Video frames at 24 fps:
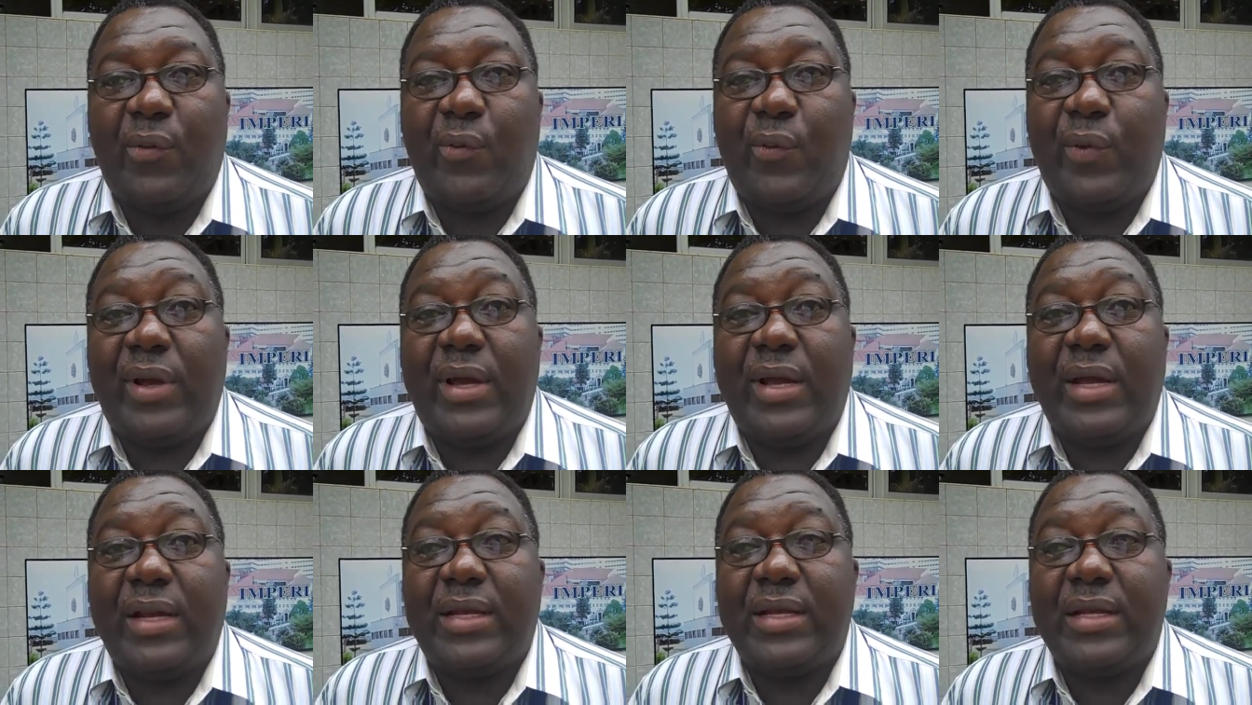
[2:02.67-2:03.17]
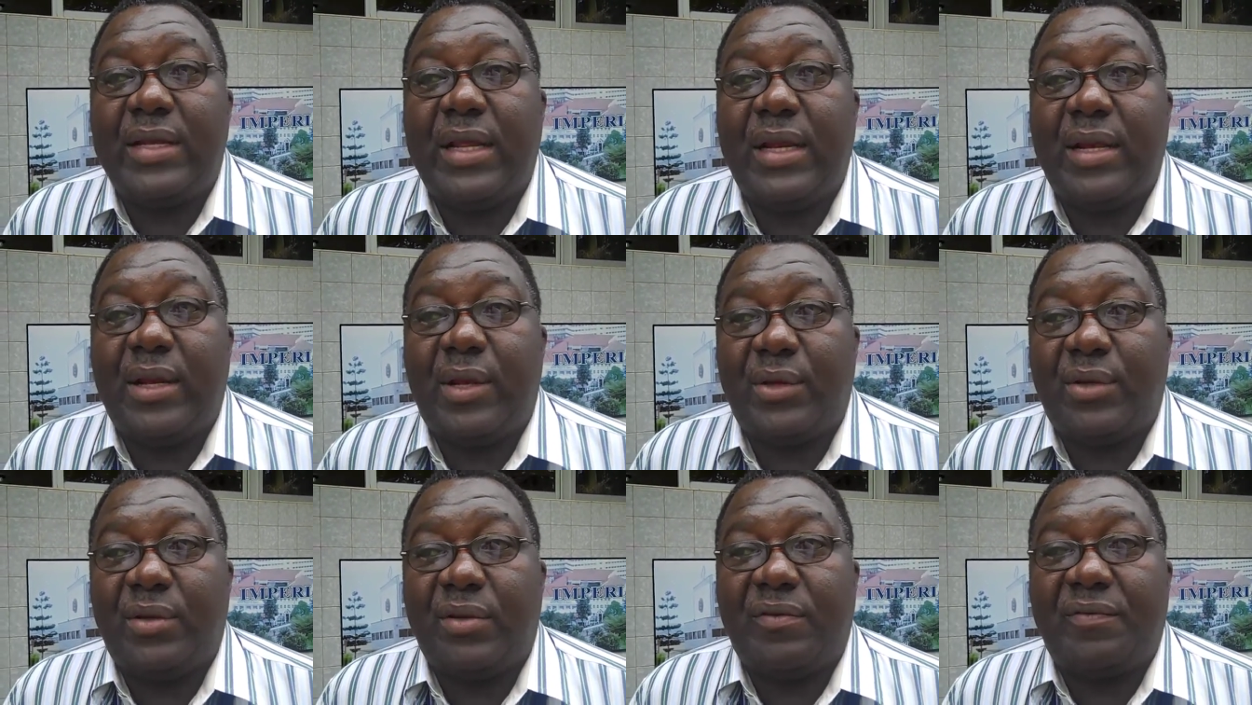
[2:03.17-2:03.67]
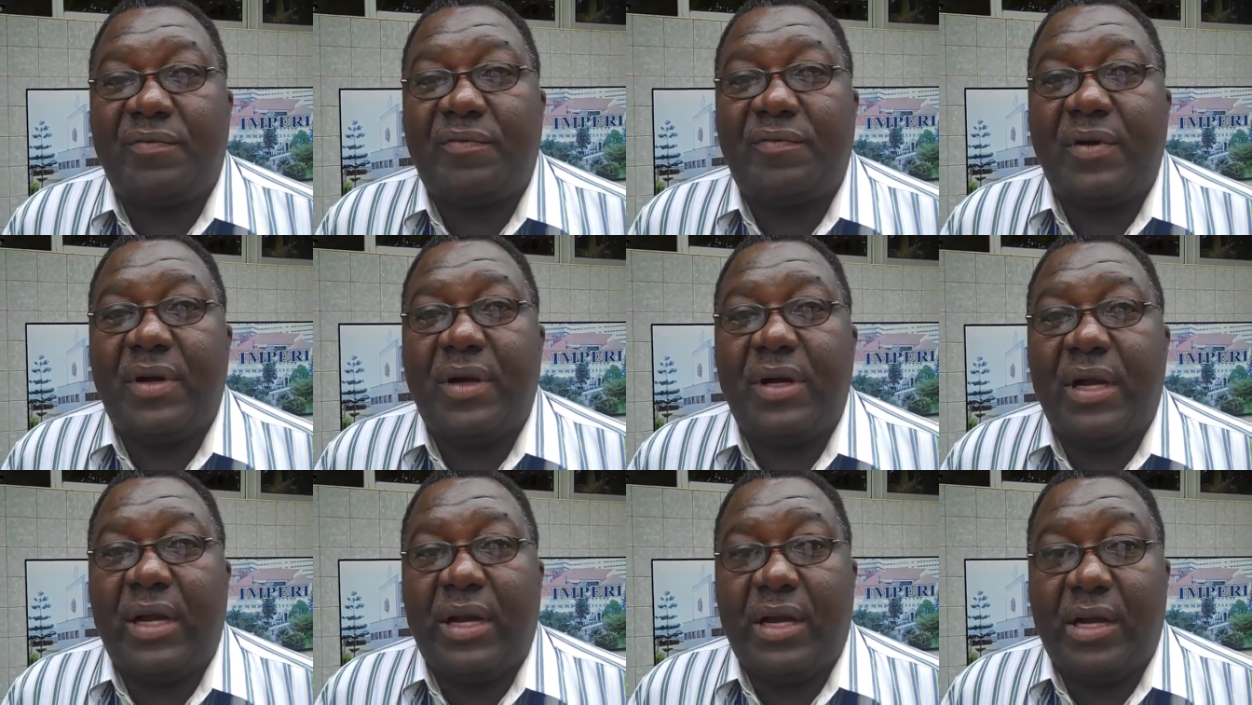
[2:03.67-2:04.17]
We're getting a lot of
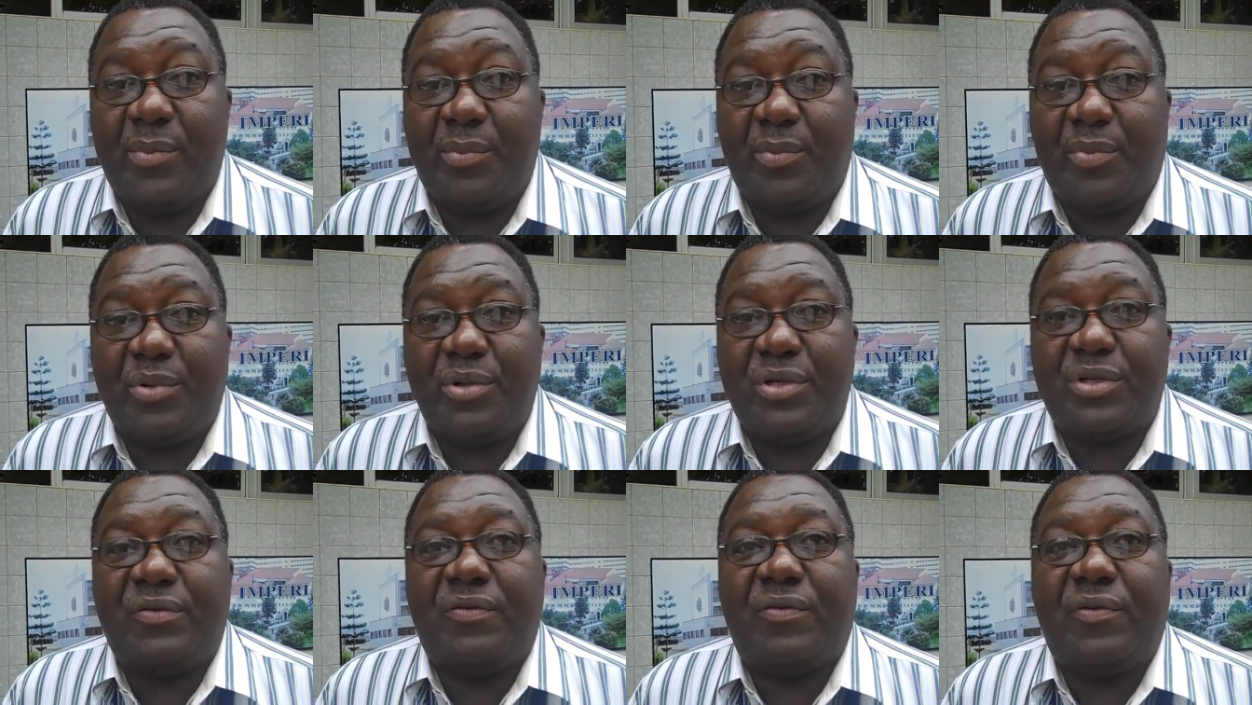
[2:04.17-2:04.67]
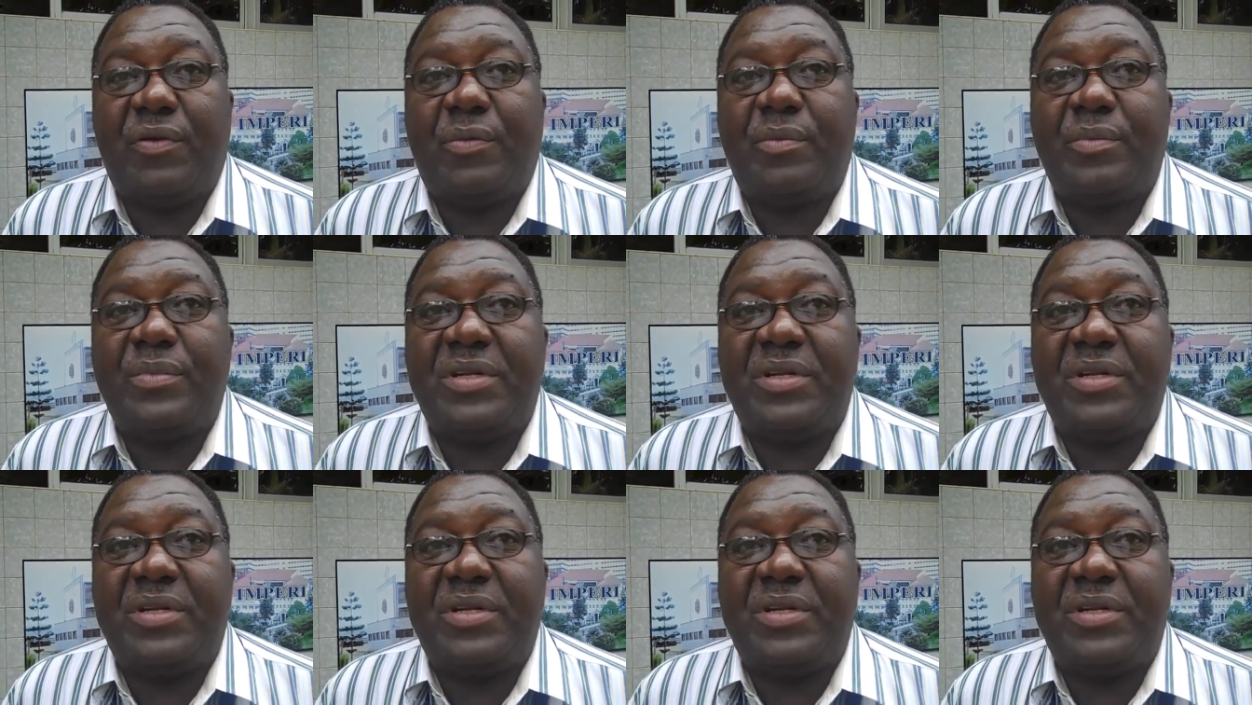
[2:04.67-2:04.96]
inputs from